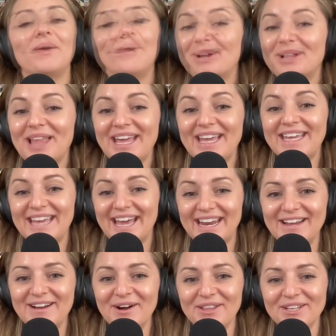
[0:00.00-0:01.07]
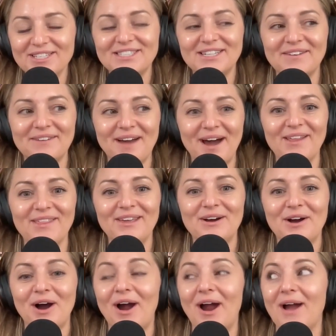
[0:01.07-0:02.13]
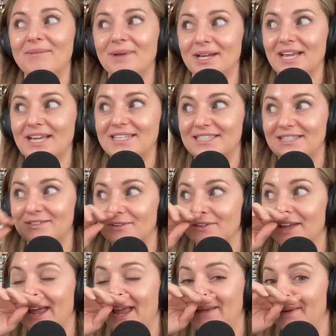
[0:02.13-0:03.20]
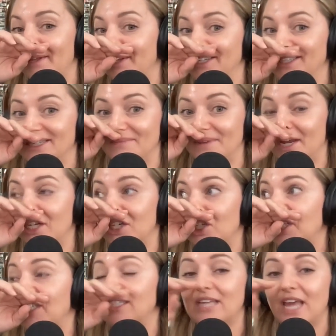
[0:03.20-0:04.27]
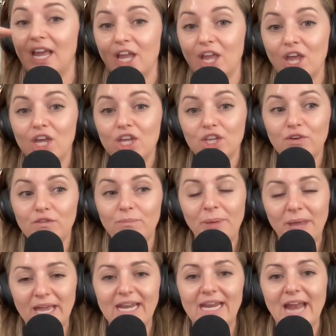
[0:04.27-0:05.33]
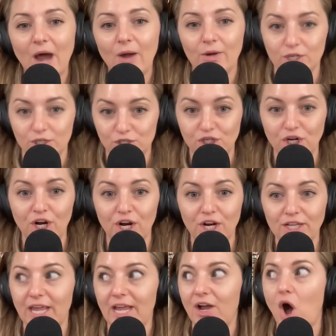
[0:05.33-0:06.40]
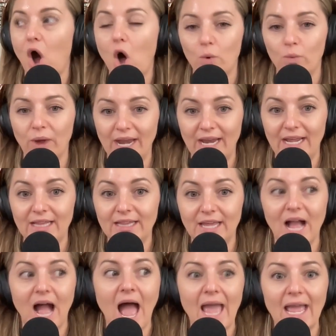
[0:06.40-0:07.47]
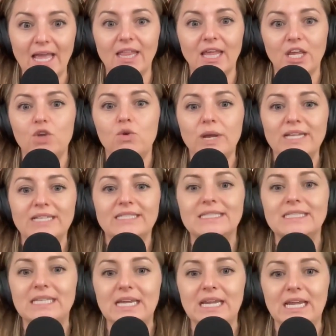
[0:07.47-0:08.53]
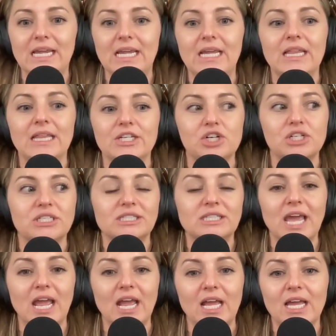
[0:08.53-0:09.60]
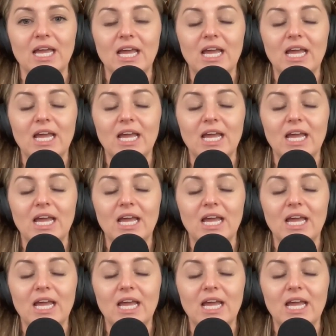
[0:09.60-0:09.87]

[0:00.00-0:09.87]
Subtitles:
like getting all this stuff out of the car, and my sister-in-law Amy looks at me and she's like, you've pitted out your shirt like already. Like you can see just like